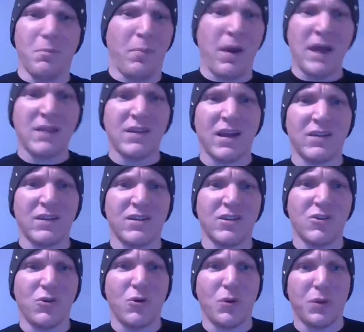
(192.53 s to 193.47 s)
thoughts
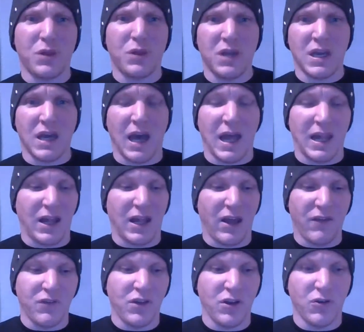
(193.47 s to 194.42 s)
on the whole thing, I
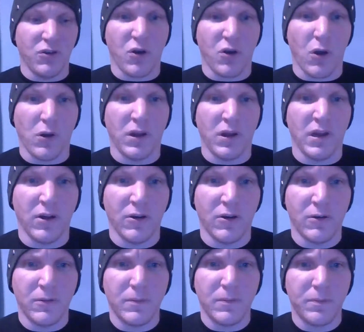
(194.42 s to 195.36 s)
love the new Cody
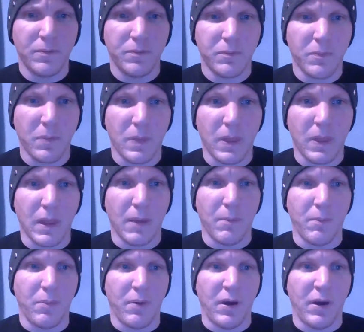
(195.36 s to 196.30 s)
Deaner,
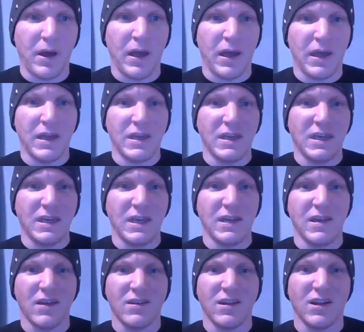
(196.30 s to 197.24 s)
but
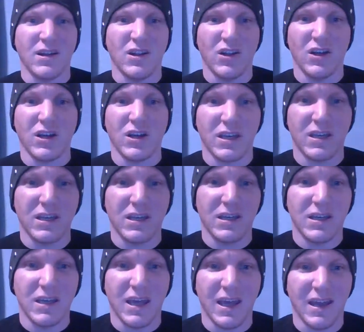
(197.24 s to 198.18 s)
he doesn't look
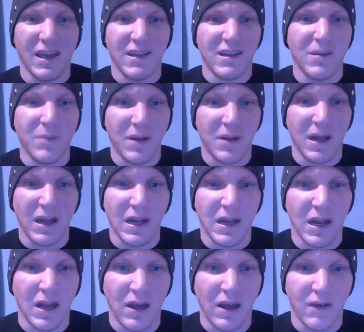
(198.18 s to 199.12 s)

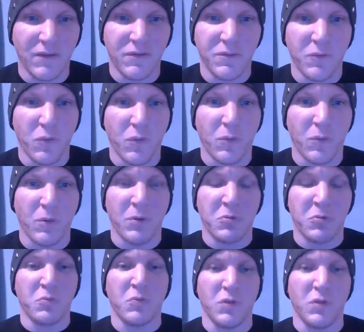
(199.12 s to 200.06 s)
intimidating enough
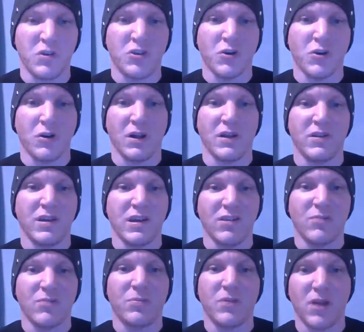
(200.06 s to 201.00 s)
with shirtless. He
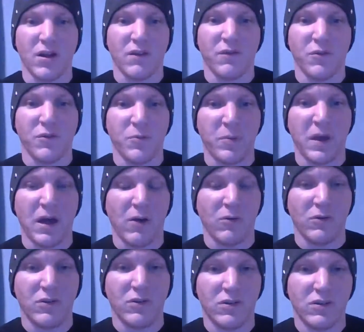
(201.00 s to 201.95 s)
needs to put on a few
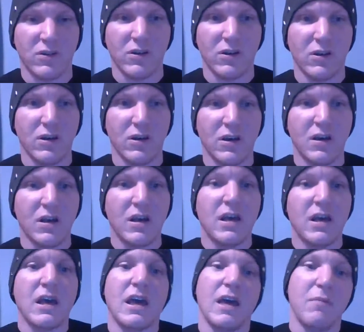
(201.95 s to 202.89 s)
pounds,
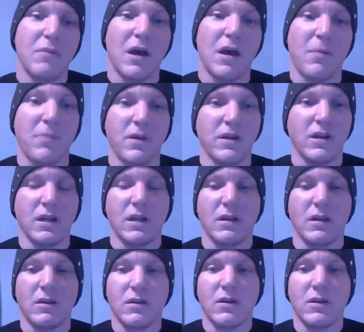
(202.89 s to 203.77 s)
in my opinion.